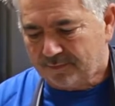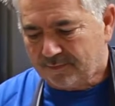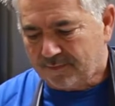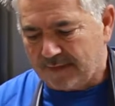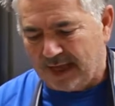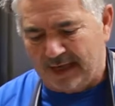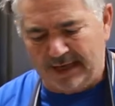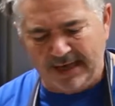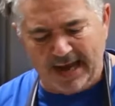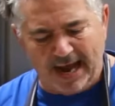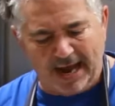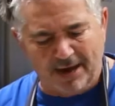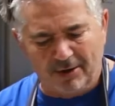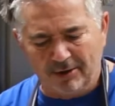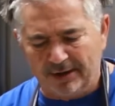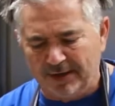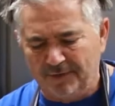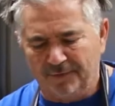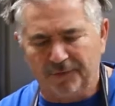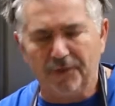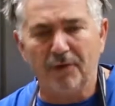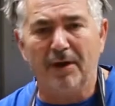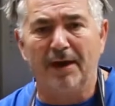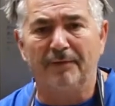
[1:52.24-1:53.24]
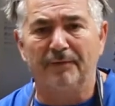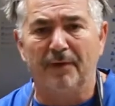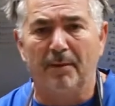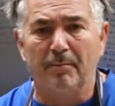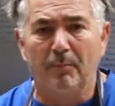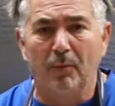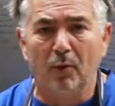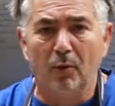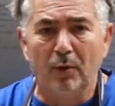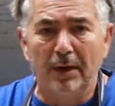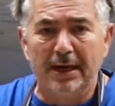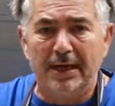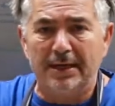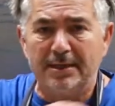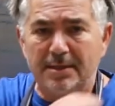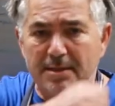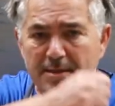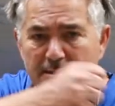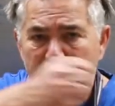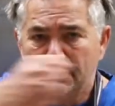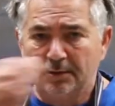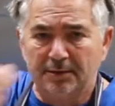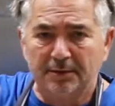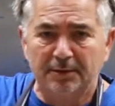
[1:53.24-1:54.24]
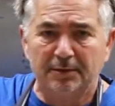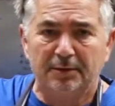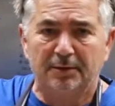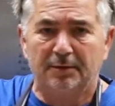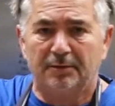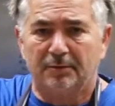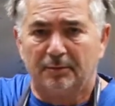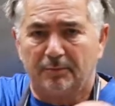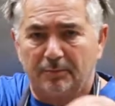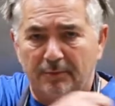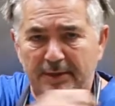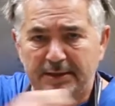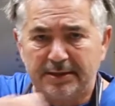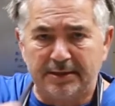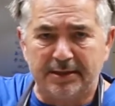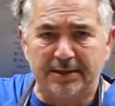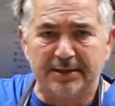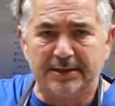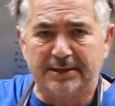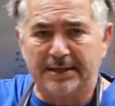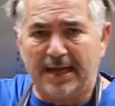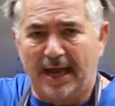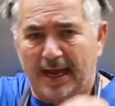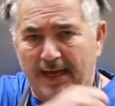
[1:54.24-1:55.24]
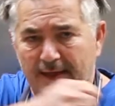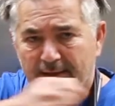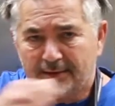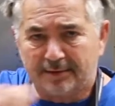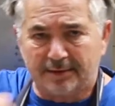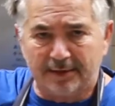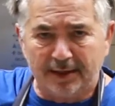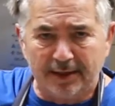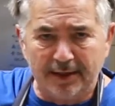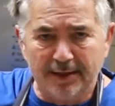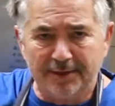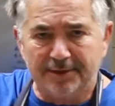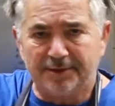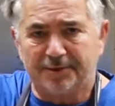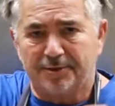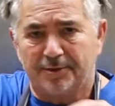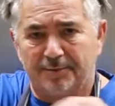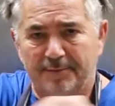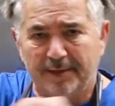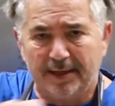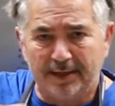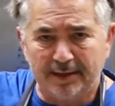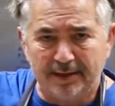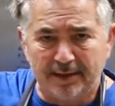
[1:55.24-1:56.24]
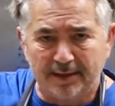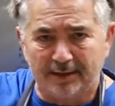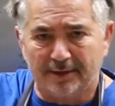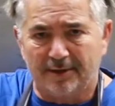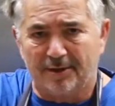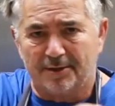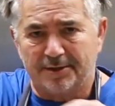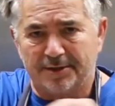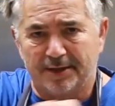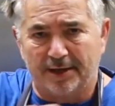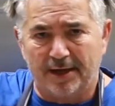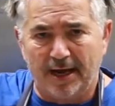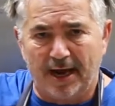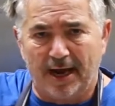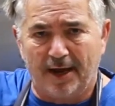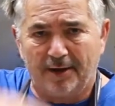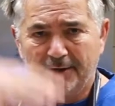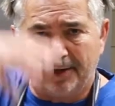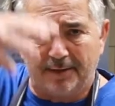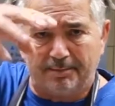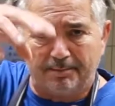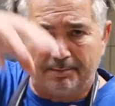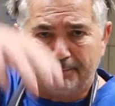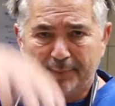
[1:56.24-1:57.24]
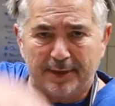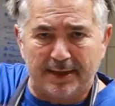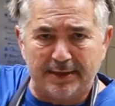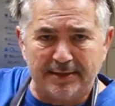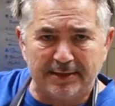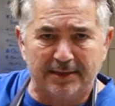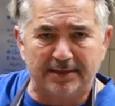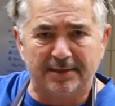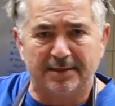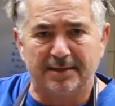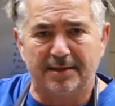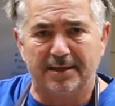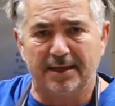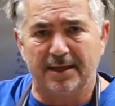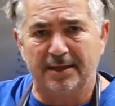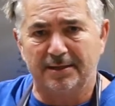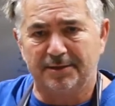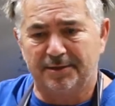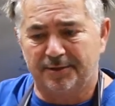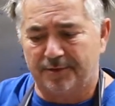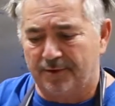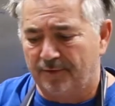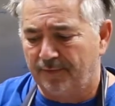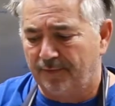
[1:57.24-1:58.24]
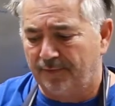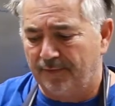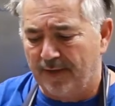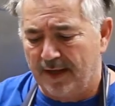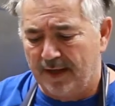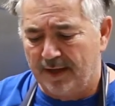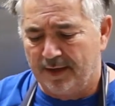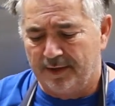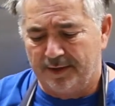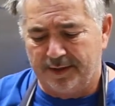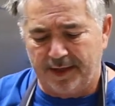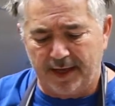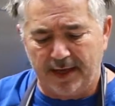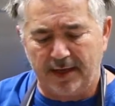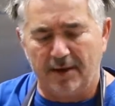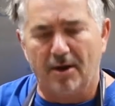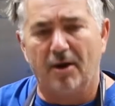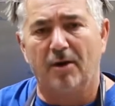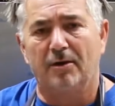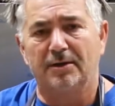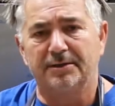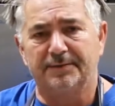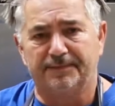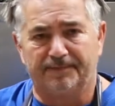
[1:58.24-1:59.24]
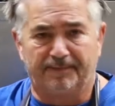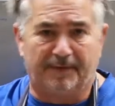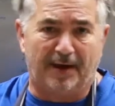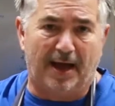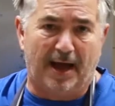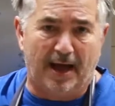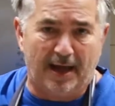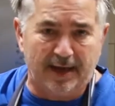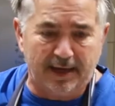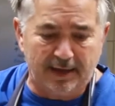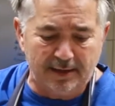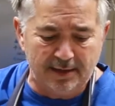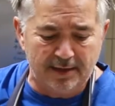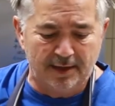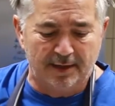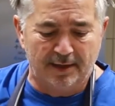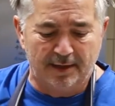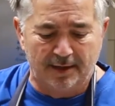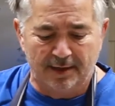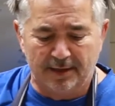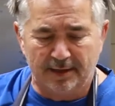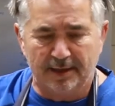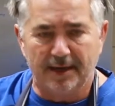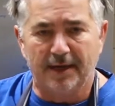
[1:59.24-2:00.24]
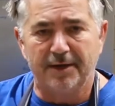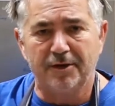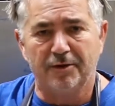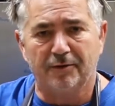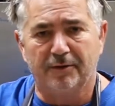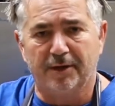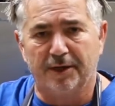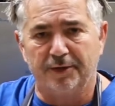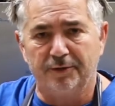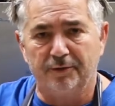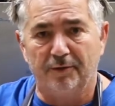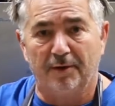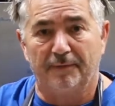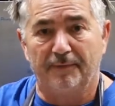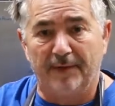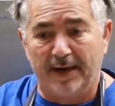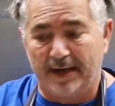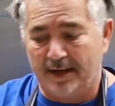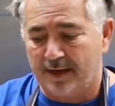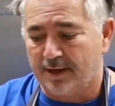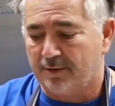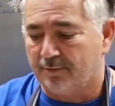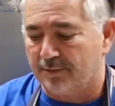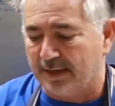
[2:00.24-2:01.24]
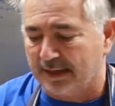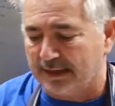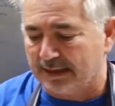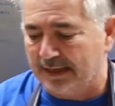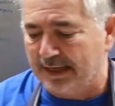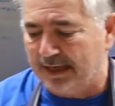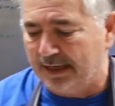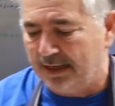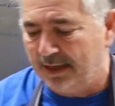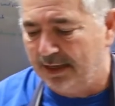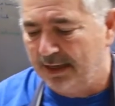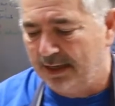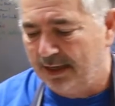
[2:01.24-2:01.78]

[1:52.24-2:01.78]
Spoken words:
Now, if you have a mullen, which is that instrument that goes around and presses things through thin holes, fine, then you can do it very quickly.